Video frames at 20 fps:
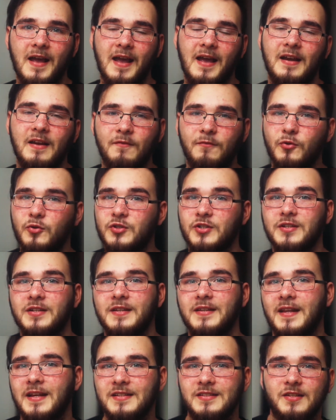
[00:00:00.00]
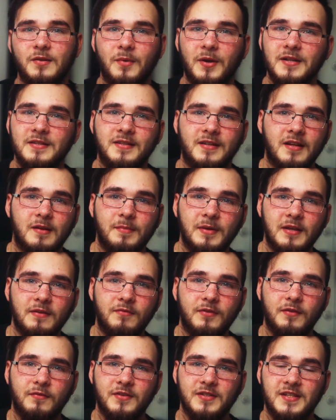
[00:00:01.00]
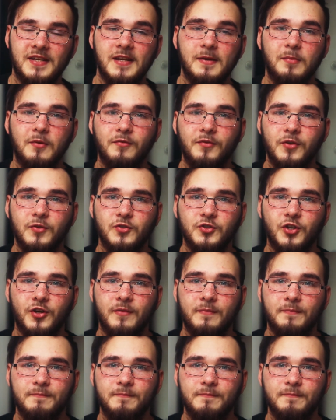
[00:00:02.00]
and unfortunately, that's the way it's going to be for the foreseeable future.